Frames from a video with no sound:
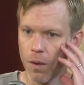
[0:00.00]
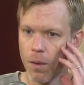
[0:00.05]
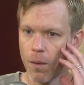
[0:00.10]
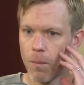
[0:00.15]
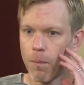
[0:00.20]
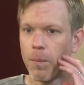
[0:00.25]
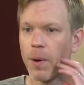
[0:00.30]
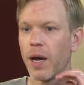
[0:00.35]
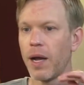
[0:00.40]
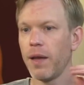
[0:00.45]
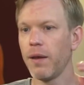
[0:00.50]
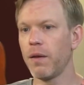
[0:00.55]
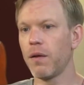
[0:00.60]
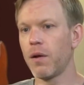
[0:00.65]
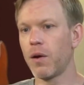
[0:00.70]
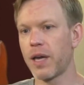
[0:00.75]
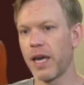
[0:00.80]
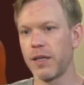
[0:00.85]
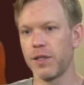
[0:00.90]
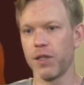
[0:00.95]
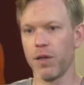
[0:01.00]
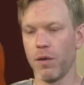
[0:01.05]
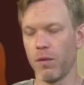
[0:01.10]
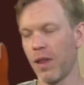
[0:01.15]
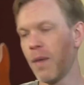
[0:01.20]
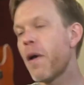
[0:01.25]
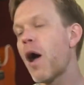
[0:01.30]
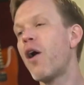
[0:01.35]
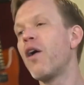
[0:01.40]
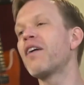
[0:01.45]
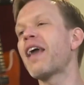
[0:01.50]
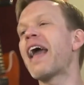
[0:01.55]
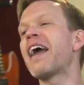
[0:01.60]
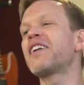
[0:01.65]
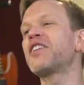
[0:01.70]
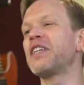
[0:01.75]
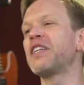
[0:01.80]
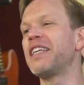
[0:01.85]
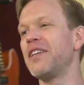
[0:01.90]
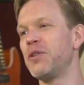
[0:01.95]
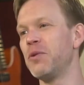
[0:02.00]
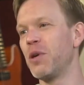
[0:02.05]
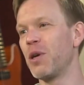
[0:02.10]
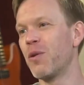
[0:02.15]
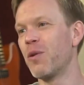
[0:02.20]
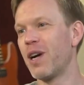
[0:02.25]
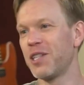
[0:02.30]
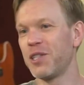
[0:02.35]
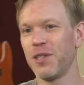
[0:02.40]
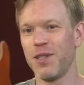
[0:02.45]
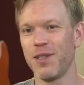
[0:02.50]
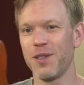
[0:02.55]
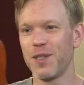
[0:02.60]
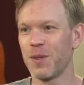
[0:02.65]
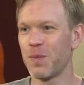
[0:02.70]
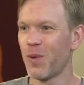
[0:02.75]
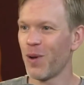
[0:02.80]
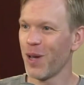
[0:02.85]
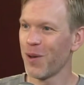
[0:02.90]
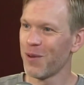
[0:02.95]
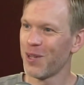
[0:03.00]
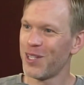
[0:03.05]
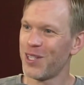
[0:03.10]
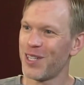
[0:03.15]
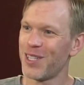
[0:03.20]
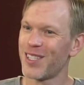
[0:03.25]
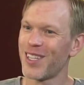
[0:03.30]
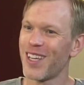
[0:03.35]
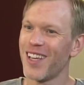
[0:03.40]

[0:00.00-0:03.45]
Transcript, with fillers: But okay, so let me, I'll actually get to a question at this sure. point, which yep.